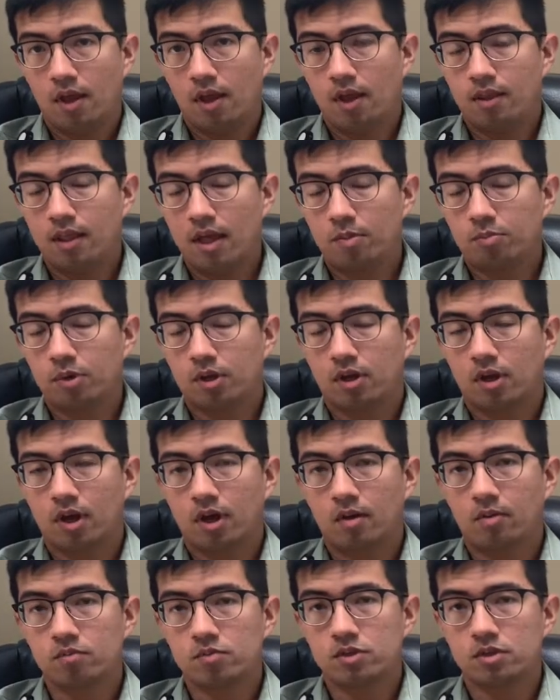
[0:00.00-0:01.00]
and that
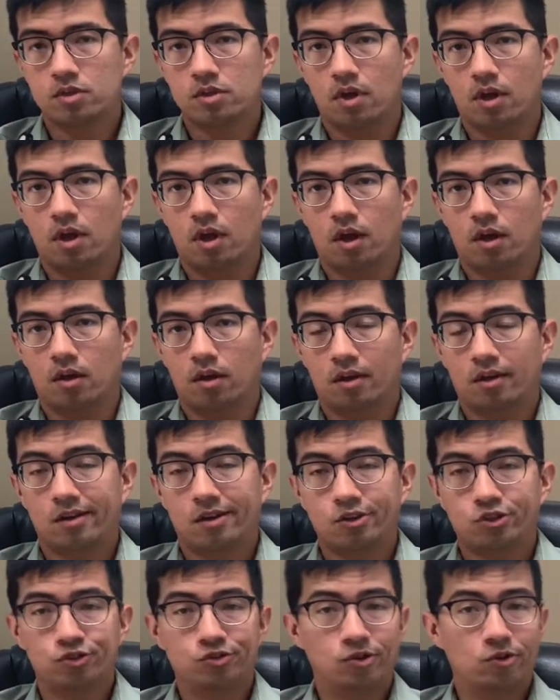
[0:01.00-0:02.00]
becomes a
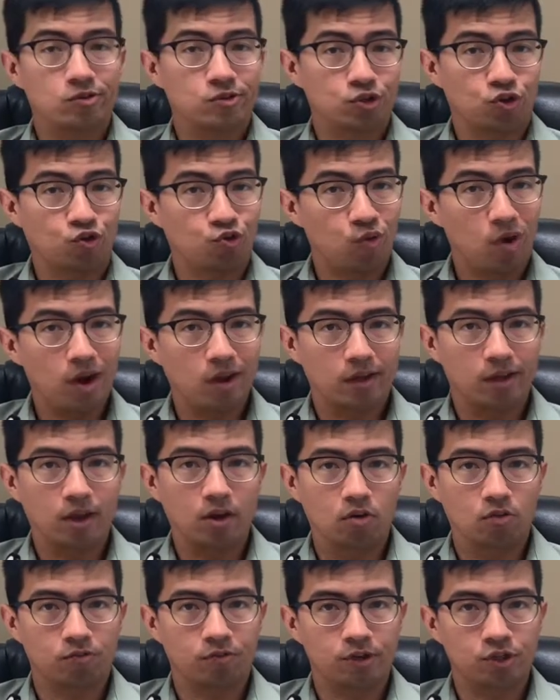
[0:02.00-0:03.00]
condition known as chronic
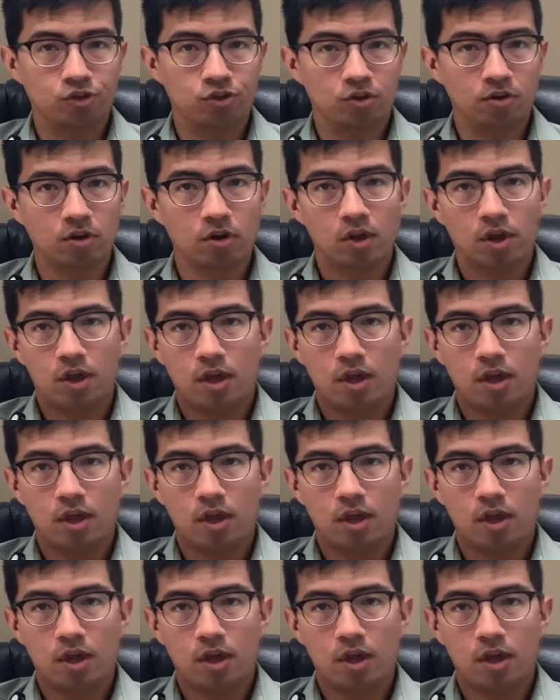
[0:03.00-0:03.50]
anal fissure,